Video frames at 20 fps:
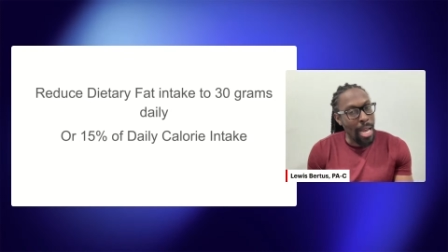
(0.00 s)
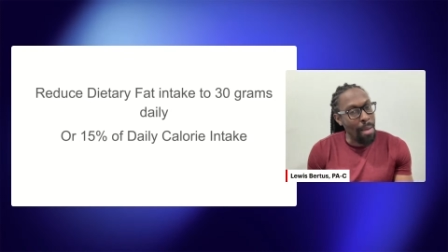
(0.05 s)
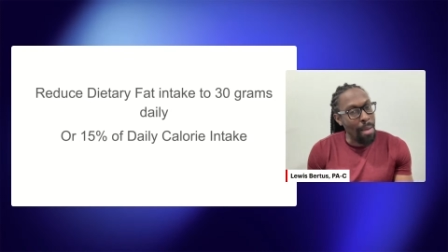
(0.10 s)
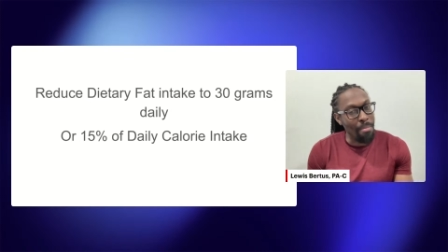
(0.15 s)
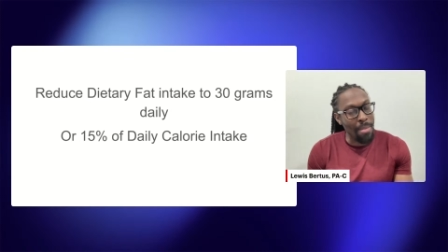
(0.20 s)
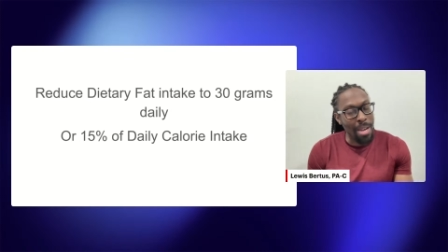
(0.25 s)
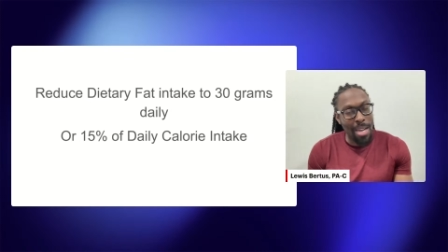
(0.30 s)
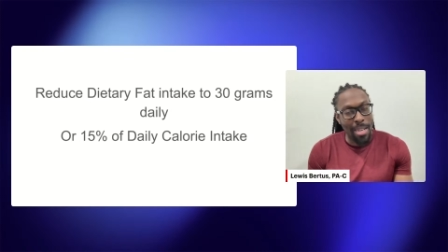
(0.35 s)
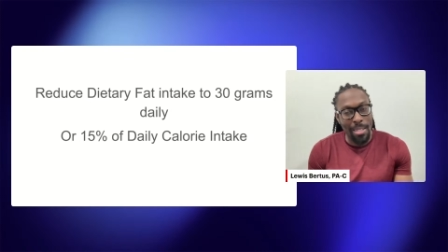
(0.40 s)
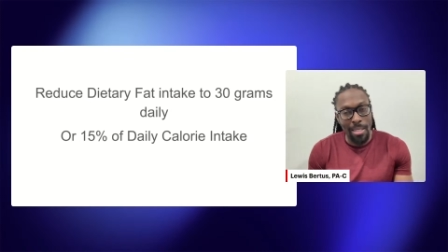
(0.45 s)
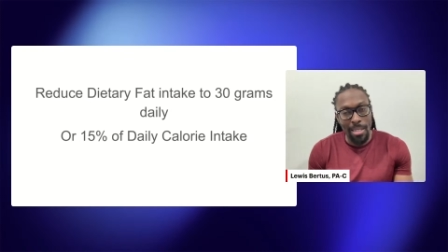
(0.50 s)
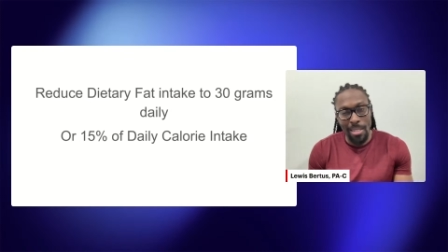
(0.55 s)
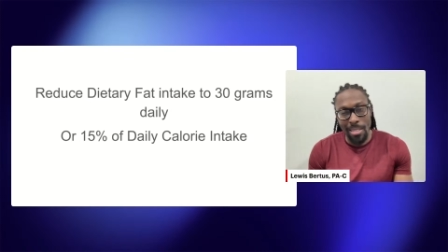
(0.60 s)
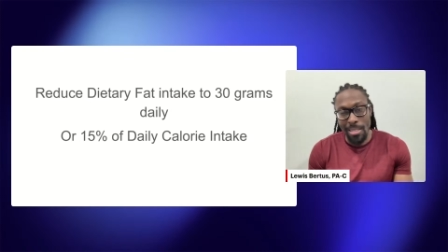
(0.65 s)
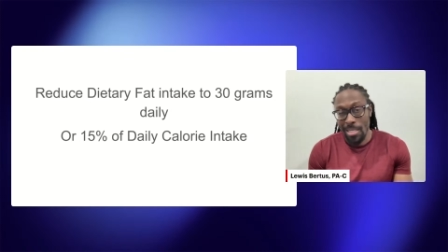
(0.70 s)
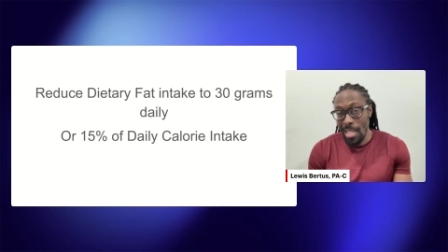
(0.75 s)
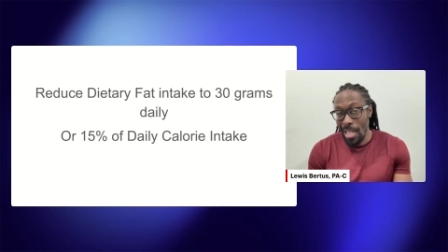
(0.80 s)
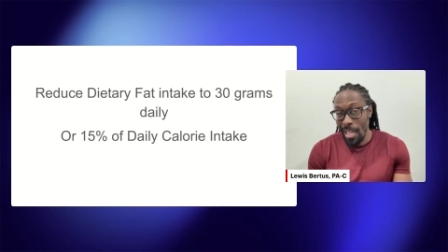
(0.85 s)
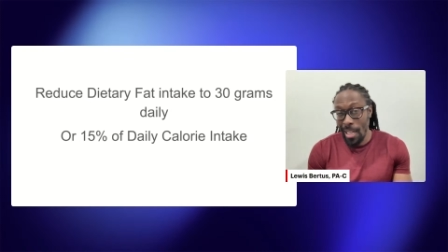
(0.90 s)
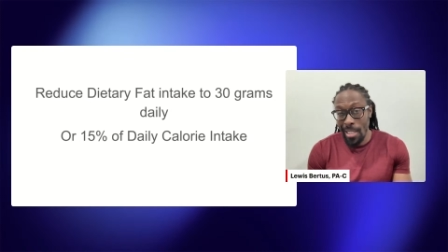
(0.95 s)
I'm not
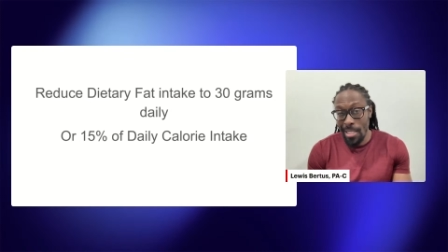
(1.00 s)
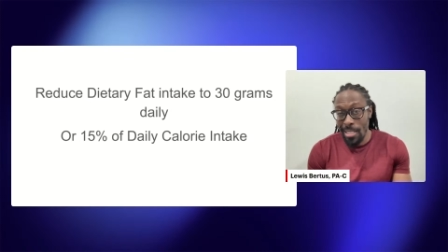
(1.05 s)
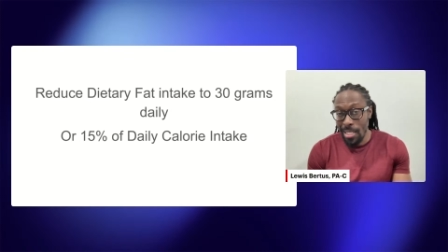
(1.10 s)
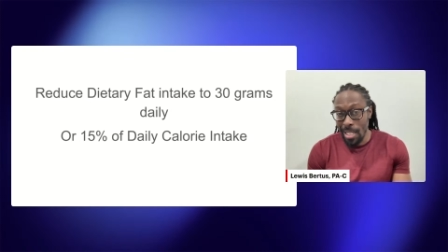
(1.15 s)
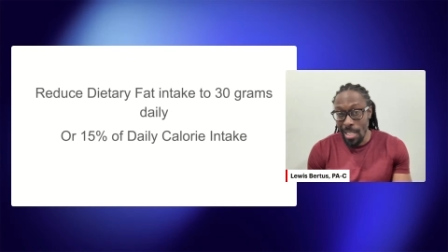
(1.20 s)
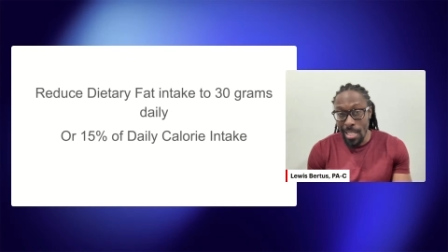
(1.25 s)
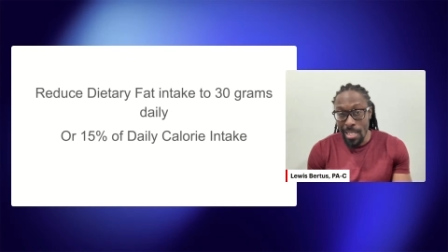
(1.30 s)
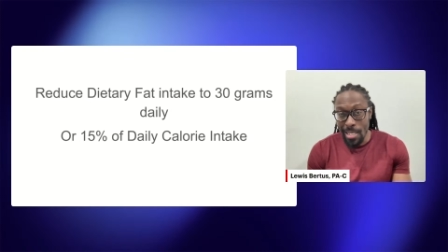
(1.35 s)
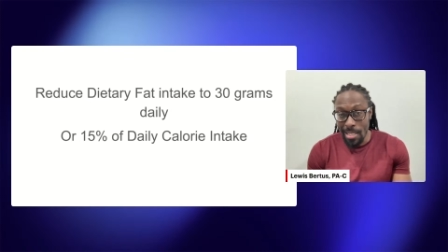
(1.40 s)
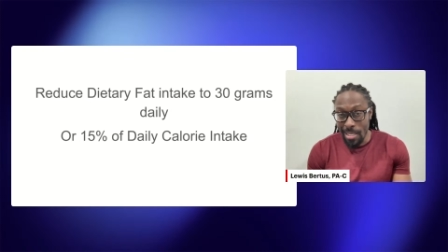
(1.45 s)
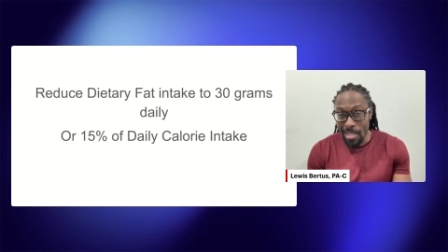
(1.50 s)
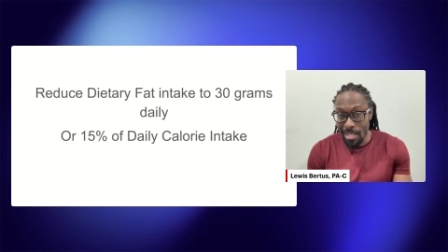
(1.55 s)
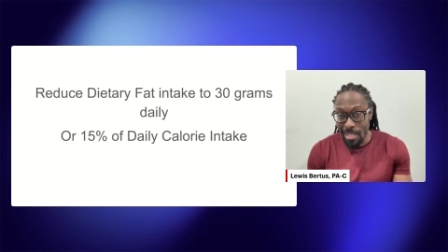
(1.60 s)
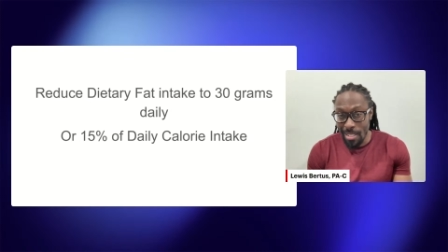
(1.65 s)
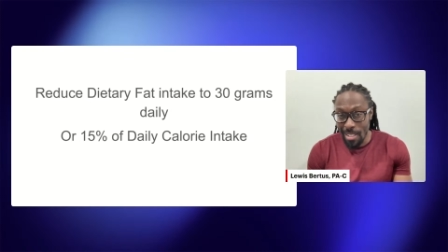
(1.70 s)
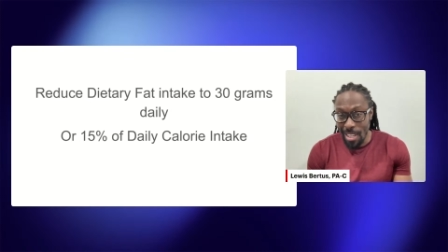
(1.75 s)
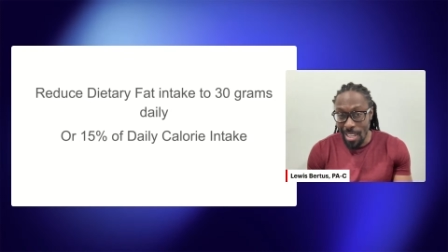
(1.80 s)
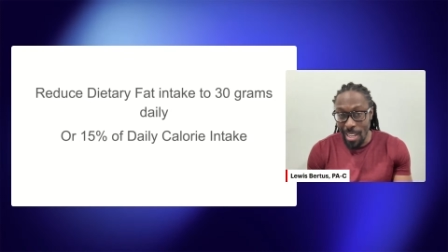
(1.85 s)
saying it's easy.